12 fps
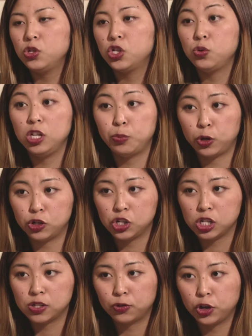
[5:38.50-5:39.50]
SUNY
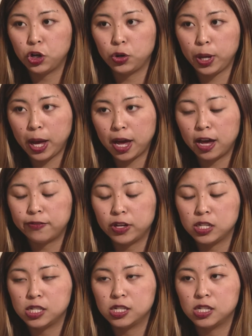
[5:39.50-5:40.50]
Purchase for a year and a half.
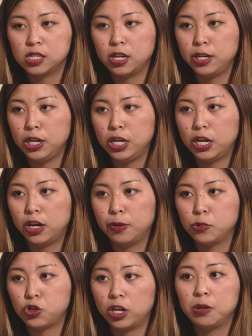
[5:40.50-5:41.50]
I studied
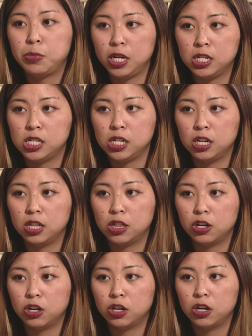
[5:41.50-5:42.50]
um, drawing and painting in
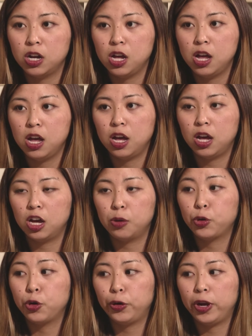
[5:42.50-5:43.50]
their uh,
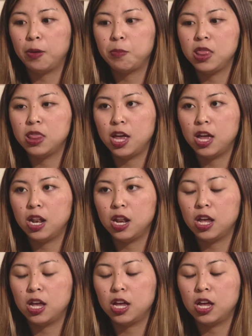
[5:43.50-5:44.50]
program, and
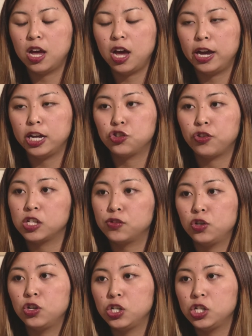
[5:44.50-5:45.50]
then I
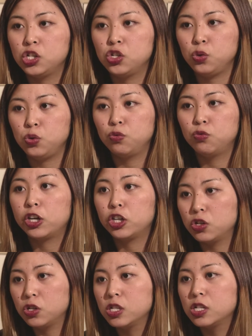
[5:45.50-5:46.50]
transferred to
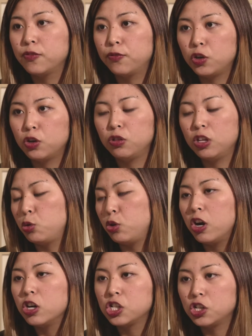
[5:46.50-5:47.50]
Rutgers for a liberal
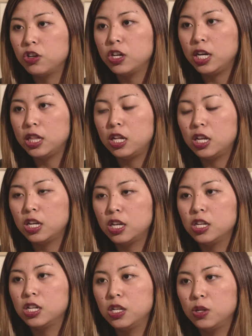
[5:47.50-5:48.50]
mm-hmm. arts degree, and then
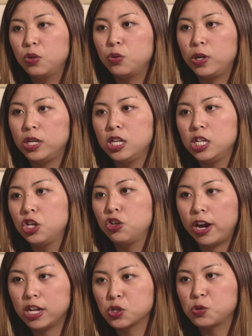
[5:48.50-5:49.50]
went into
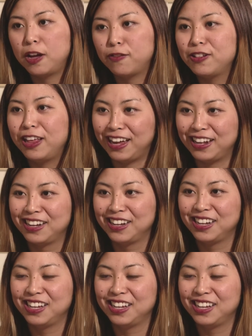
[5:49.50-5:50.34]
grad school after that.